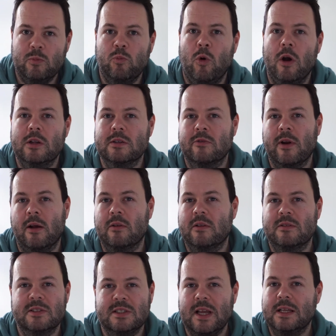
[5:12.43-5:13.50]
words
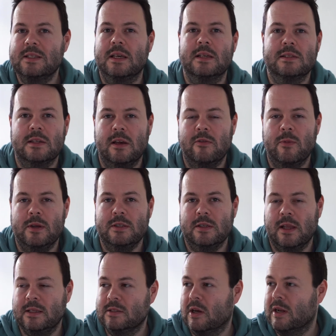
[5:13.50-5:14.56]
around static server meshing
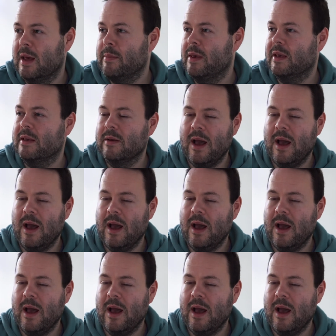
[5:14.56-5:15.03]
and then dynamic,